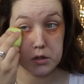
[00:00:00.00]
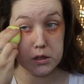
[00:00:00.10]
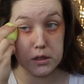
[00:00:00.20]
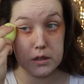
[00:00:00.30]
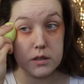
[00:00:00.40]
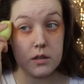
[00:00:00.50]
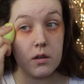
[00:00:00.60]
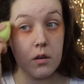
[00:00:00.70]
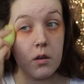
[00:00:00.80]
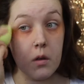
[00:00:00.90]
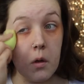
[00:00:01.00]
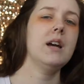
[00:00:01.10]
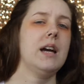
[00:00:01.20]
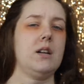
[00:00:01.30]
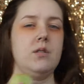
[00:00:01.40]
Jesus.
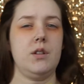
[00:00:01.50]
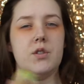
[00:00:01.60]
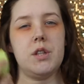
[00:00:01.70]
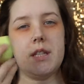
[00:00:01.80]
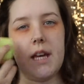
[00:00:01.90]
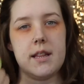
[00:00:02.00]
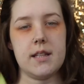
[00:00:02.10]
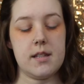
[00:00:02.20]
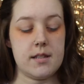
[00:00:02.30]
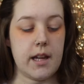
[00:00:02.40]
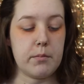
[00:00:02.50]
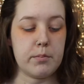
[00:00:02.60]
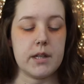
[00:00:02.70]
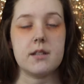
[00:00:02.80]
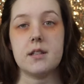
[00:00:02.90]
I don't usually take this step,
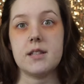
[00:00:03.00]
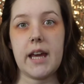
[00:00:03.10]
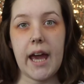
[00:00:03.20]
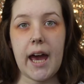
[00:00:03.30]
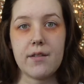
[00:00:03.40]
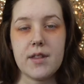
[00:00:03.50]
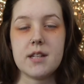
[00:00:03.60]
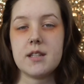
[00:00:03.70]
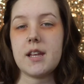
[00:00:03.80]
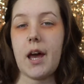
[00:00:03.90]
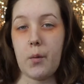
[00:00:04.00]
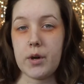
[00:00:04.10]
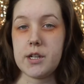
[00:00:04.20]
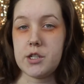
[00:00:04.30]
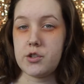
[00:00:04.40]
but since I have this, I
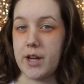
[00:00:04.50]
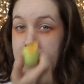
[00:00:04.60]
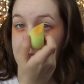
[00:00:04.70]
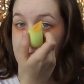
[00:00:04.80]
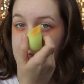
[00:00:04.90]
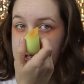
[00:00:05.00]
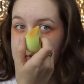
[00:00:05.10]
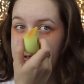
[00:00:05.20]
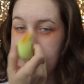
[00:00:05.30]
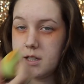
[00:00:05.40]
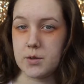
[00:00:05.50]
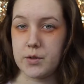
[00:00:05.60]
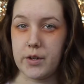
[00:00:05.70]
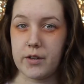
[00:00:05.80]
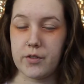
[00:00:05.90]
wanted to try it out, and since we're
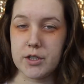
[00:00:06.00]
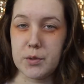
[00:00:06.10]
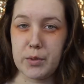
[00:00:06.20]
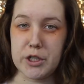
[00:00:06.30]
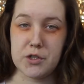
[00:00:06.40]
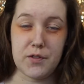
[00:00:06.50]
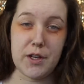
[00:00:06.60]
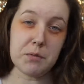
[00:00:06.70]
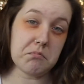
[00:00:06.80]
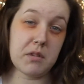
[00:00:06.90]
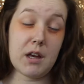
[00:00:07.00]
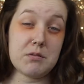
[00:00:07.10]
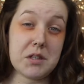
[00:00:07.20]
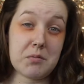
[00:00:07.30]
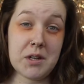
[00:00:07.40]
doing a first impressions video, I
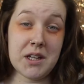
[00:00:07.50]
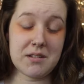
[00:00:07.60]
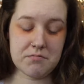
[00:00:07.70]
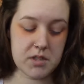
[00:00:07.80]
was like, why not?